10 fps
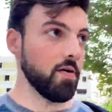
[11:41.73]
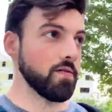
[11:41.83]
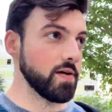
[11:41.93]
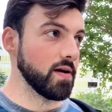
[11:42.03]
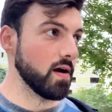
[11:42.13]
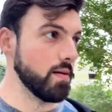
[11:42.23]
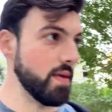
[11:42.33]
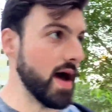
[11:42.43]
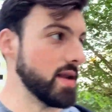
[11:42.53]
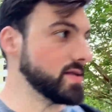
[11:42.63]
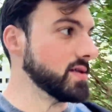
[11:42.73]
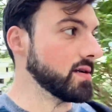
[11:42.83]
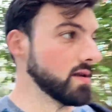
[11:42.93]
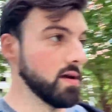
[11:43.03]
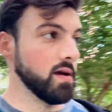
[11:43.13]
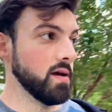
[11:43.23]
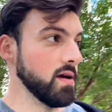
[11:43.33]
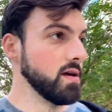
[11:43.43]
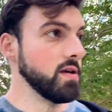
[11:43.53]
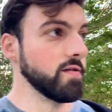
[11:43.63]
over here on Madison,
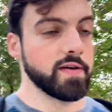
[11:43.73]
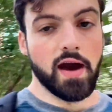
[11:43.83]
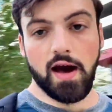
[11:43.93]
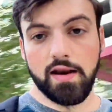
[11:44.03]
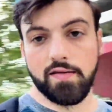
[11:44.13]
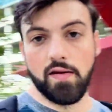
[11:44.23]
you've got